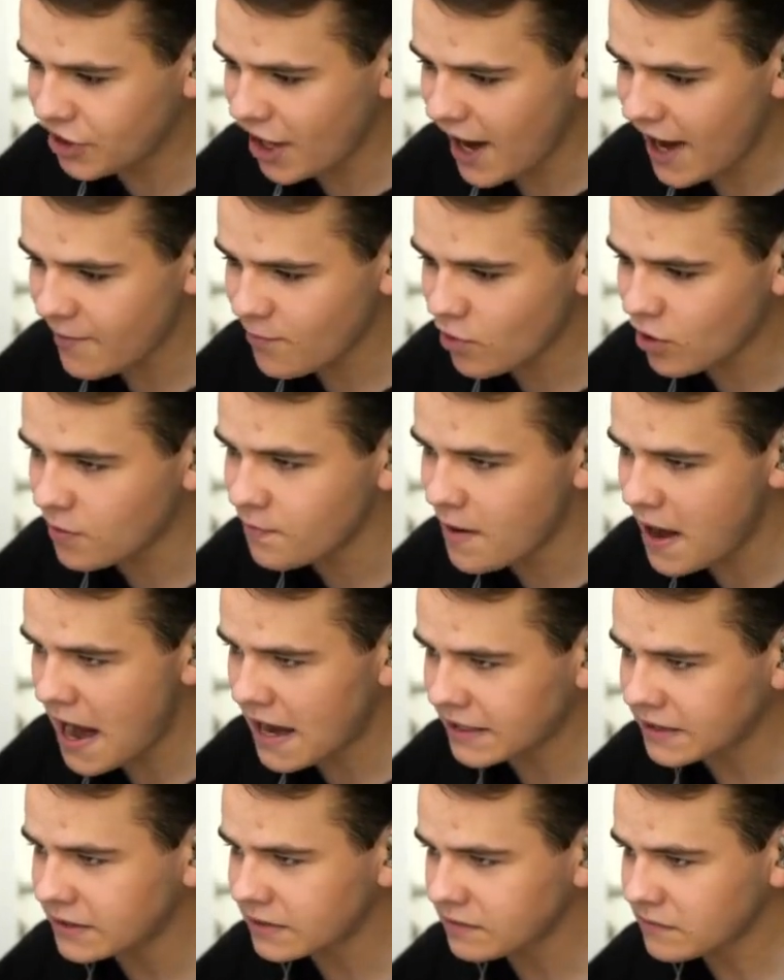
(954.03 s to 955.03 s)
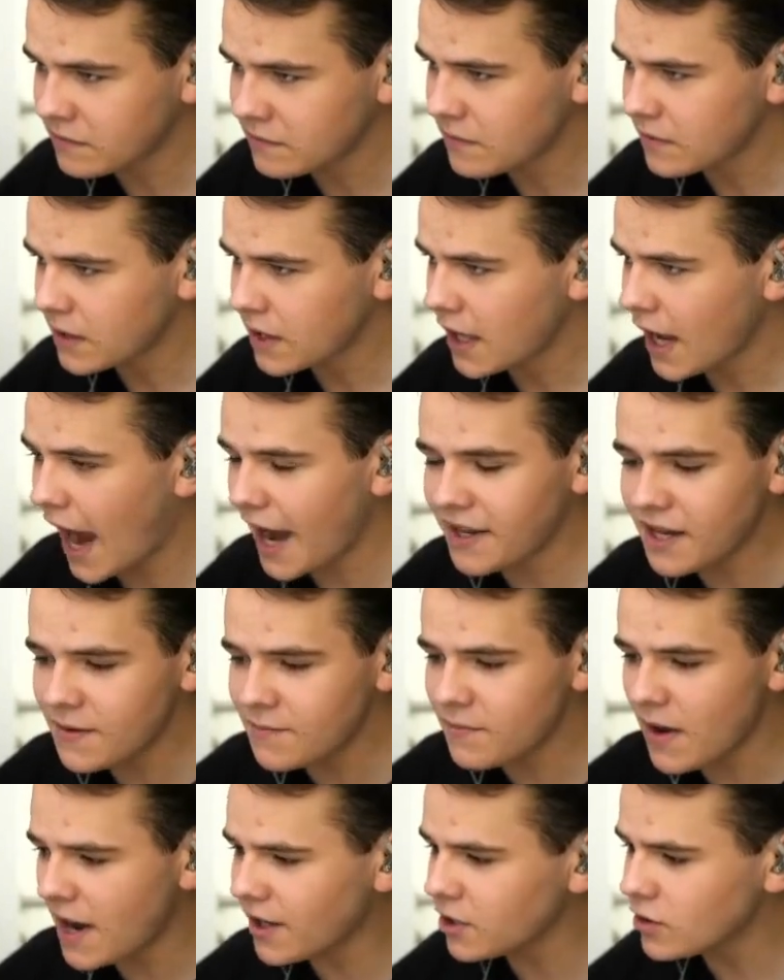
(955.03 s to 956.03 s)
Bigger J? Welcome back. I
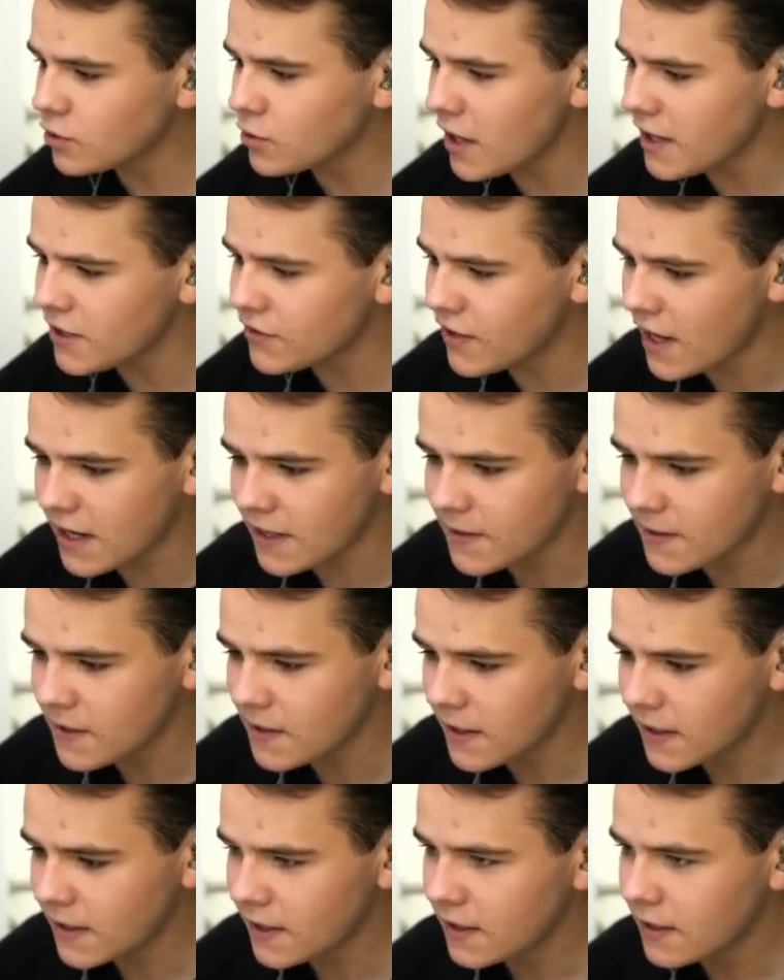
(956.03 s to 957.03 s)
didn't do anything.